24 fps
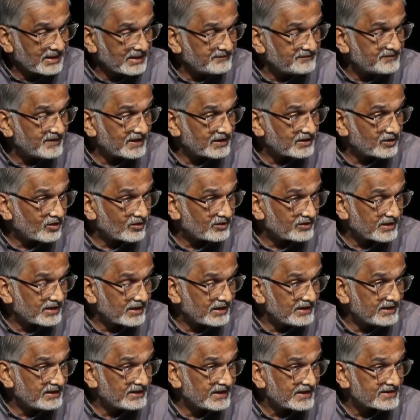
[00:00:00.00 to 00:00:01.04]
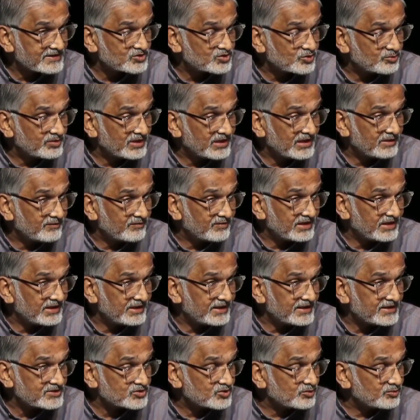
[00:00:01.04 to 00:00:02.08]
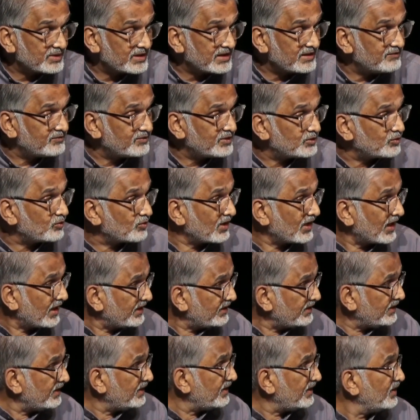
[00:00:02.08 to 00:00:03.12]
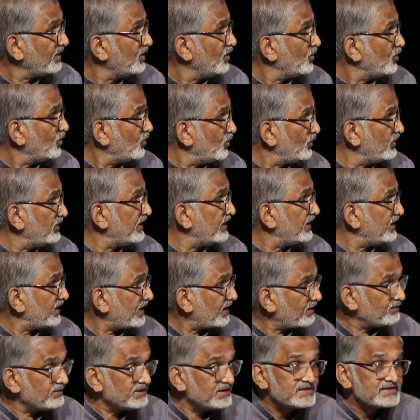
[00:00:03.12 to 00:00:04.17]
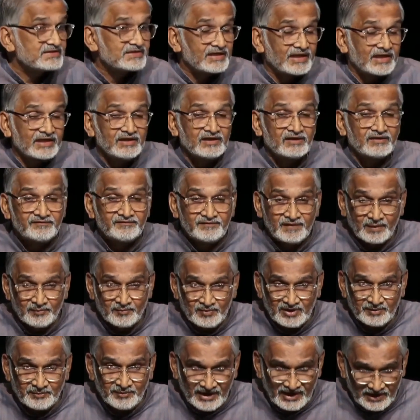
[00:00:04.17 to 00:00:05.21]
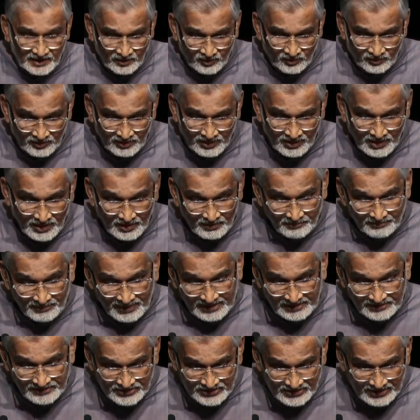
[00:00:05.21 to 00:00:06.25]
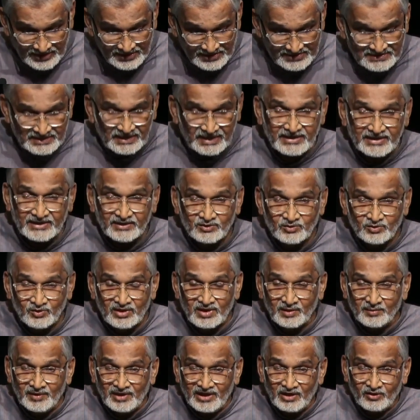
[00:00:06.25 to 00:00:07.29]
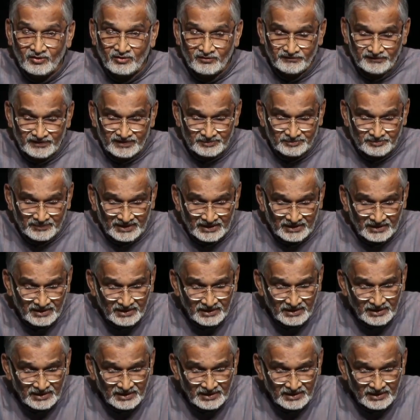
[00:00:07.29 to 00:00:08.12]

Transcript: If at all credit has to be given, it has to be given to Rani, who didn't have this kind of family background, but she decided to come along with me.